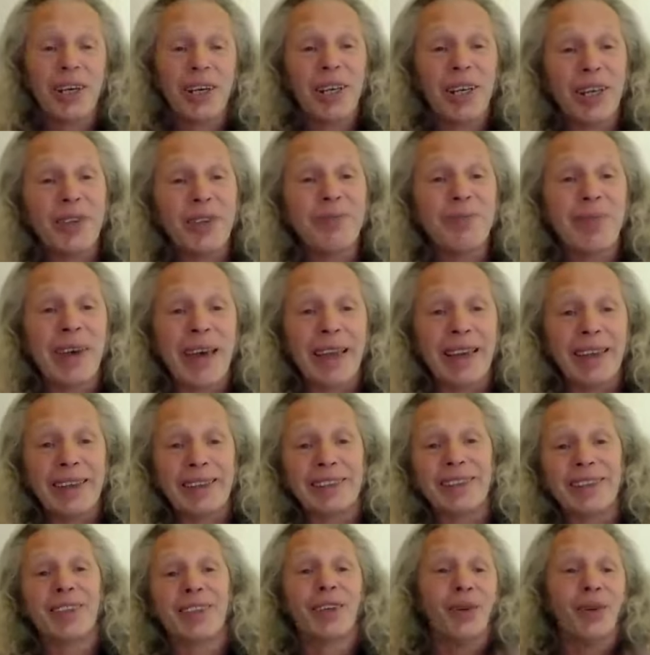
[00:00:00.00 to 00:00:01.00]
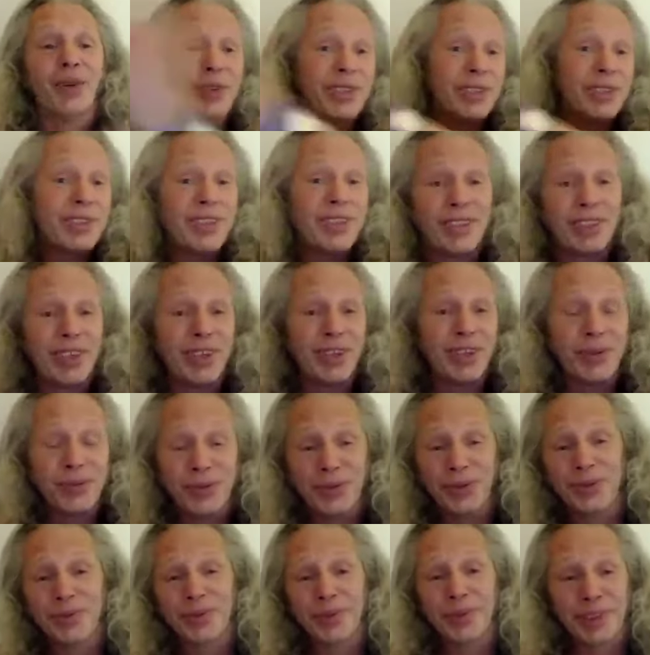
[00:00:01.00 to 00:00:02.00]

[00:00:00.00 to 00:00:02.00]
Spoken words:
It had panicked. It had gone into the other room.